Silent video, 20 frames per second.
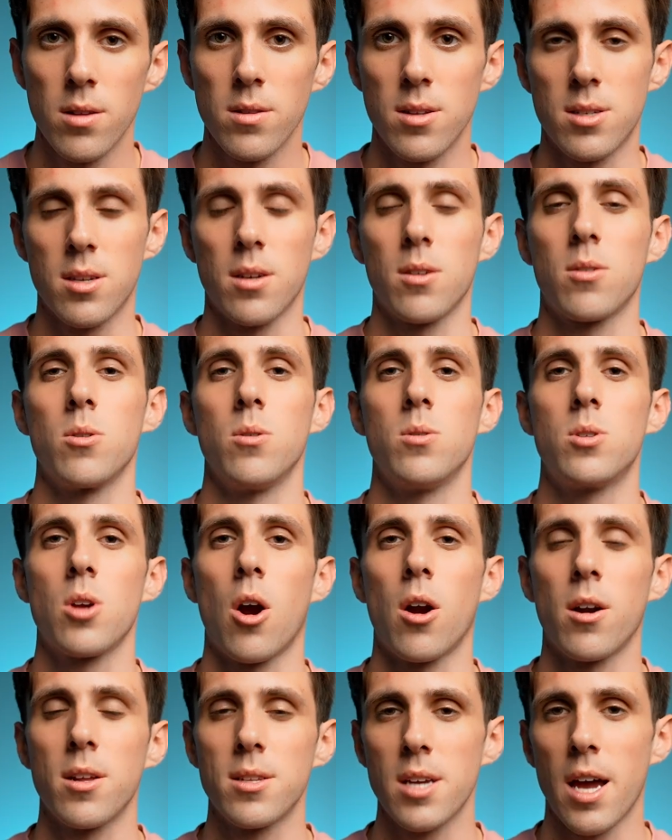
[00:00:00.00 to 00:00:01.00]
This includes
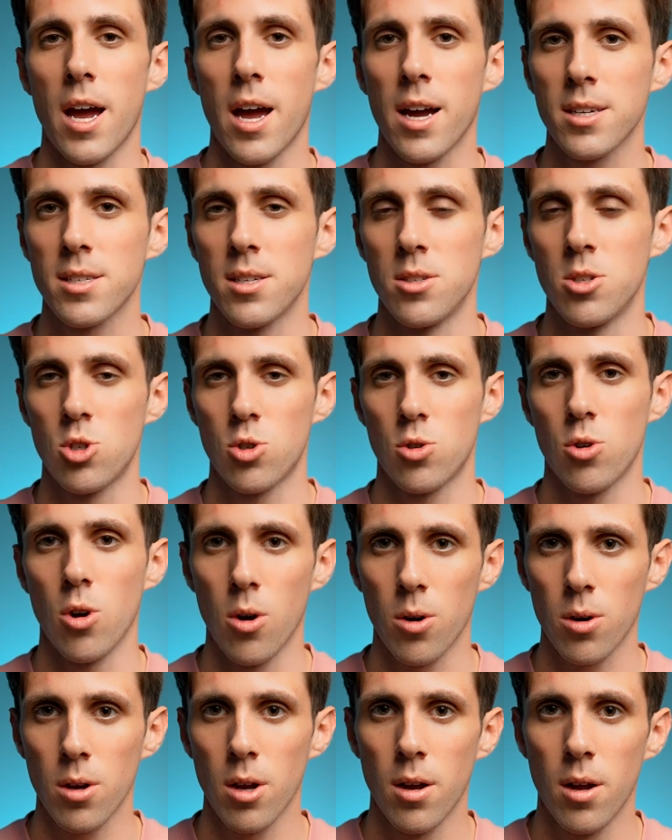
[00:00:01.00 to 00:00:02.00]
heart attacks and
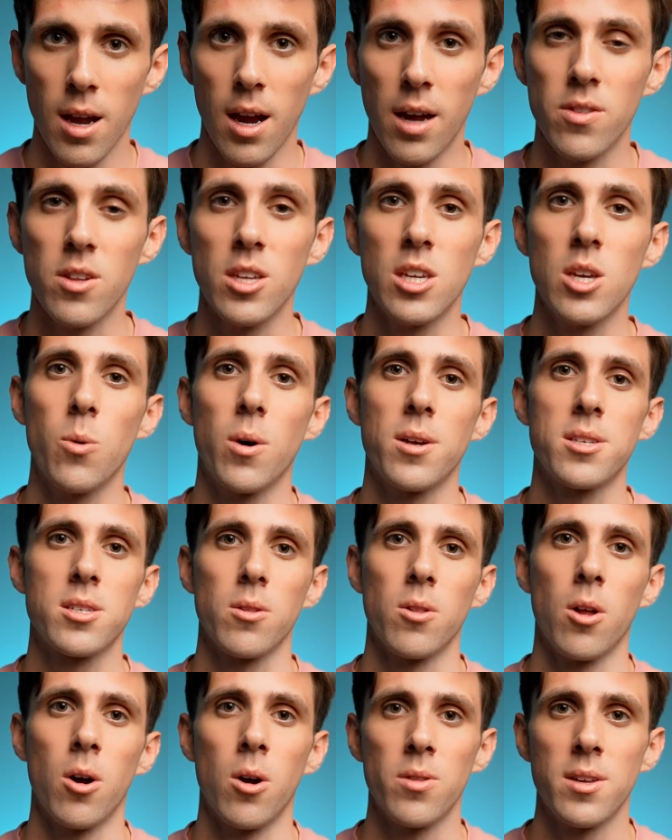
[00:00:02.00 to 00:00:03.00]
stroke. In the US
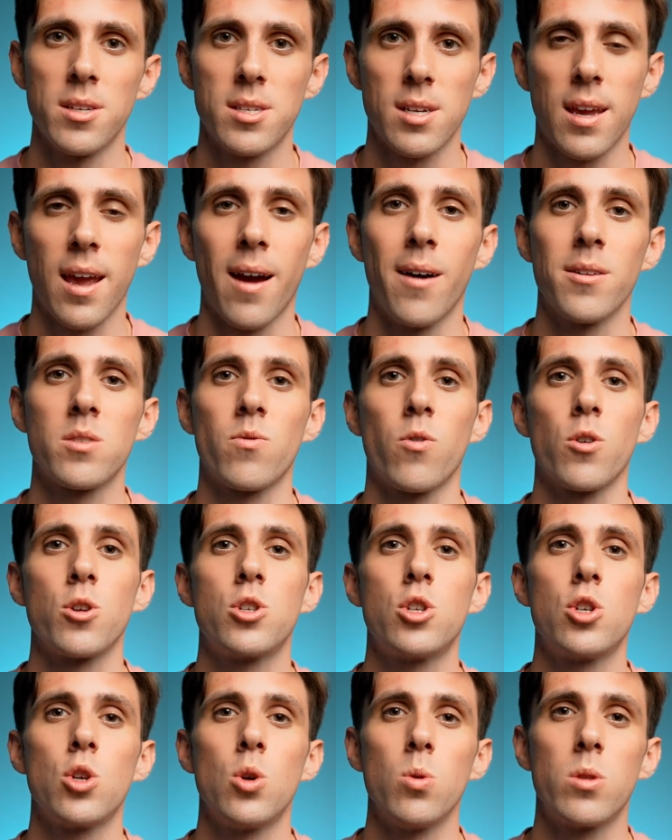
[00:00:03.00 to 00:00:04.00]
alone, this accounts for
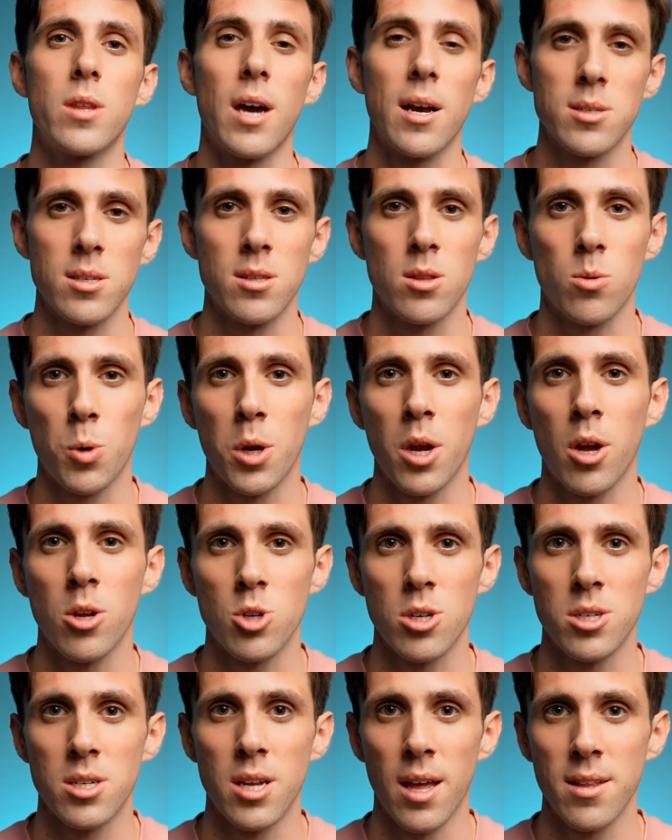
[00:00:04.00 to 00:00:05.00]

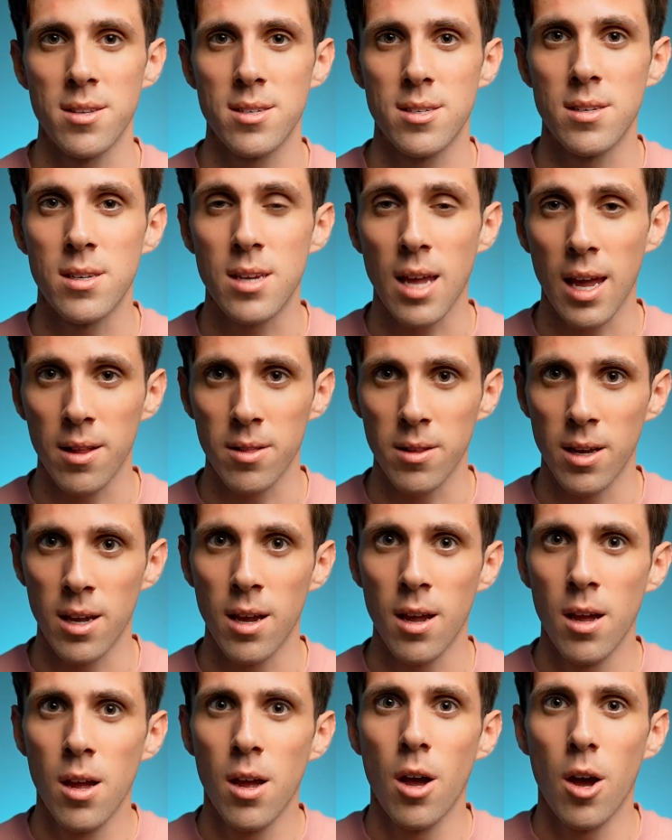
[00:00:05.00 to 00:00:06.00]
2,300 deaths
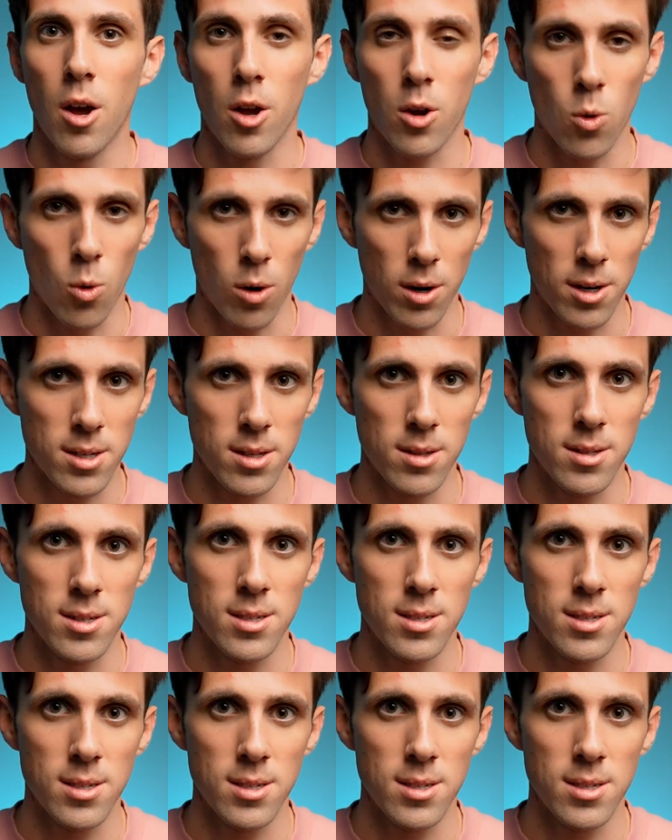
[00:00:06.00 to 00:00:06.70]
daily, according to the